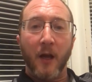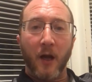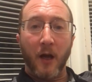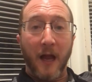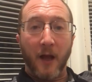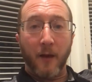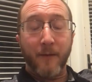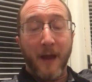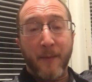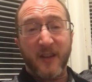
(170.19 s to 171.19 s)

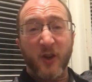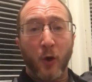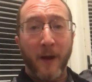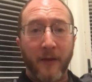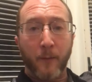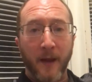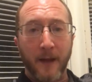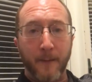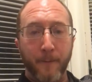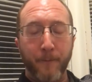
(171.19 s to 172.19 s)
MS neuropathic
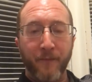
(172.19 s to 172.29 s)
pain.